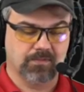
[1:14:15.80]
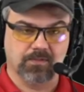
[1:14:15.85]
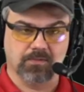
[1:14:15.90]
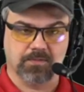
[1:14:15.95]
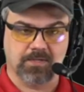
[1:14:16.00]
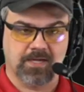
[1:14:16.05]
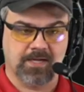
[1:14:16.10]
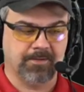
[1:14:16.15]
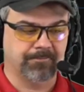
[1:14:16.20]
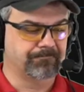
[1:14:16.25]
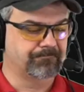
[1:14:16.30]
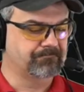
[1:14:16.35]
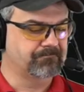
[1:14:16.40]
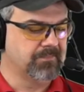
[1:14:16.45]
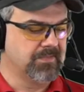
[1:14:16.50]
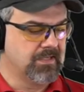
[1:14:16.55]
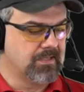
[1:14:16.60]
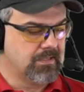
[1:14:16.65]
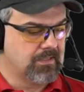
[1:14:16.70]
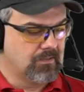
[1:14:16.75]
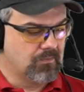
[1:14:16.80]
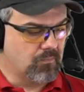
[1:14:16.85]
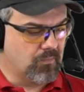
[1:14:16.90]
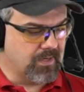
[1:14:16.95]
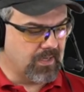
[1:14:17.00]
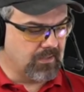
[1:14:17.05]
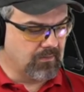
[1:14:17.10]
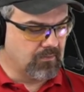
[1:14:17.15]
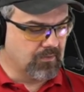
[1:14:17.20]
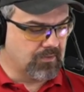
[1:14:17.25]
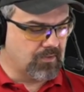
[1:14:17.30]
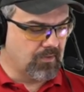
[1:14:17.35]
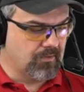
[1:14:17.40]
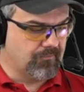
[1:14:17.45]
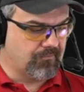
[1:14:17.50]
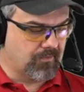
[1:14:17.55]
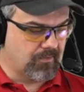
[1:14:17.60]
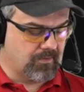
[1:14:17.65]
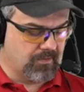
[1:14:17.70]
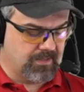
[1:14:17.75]
Okay. When I look
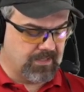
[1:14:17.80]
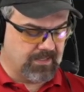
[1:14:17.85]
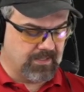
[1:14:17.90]
over